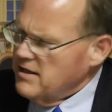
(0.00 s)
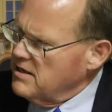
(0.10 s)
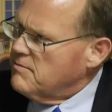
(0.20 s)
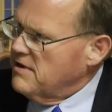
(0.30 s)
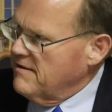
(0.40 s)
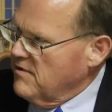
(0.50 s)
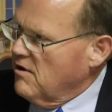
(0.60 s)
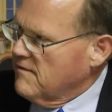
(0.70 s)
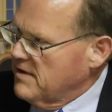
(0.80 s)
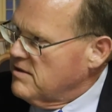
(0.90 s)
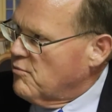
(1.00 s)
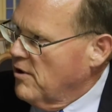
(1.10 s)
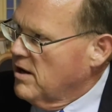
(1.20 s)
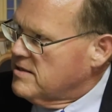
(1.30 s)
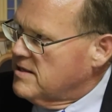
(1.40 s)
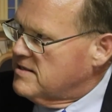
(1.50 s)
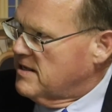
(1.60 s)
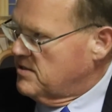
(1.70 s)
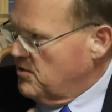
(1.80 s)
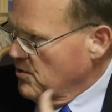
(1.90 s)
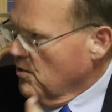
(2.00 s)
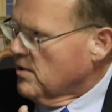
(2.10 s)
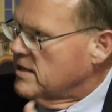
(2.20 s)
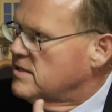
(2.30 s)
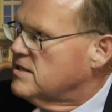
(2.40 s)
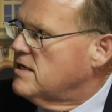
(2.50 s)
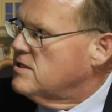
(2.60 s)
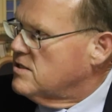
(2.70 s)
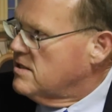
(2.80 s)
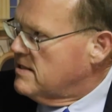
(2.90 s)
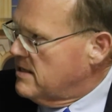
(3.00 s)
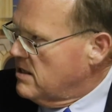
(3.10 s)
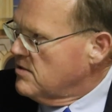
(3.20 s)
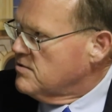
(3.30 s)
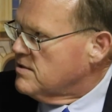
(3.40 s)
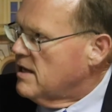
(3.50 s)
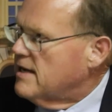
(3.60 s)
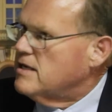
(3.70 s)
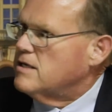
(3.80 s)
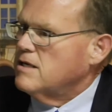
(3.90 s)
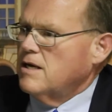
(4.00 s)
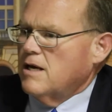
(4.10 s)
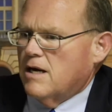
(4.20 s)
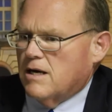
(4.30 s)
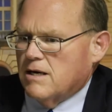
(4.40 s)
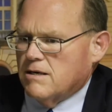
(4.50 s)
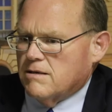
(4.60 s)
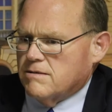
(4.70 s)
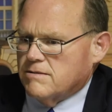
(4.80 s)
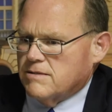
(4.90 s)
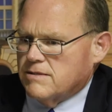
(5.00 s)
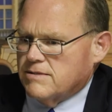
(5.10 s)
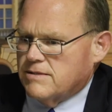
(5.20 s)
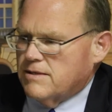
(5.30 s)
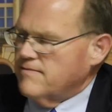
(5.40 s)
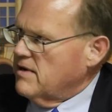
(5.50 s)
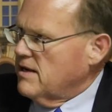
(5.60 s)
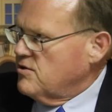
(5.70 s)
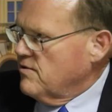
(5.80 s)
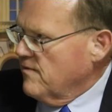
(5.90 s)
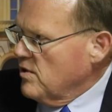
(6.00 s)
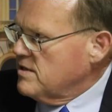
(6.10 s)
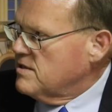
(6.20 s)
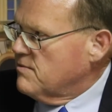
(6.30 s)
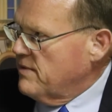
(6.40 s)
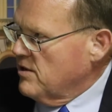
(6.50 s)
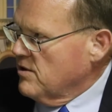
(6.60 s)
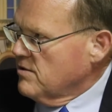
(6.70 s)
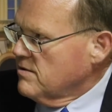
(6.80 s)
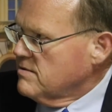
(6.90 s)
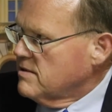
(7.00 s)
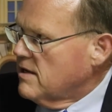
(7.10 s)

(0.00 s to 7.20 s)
then to be involved in the process as your organization and others like it, to let your voices be heard,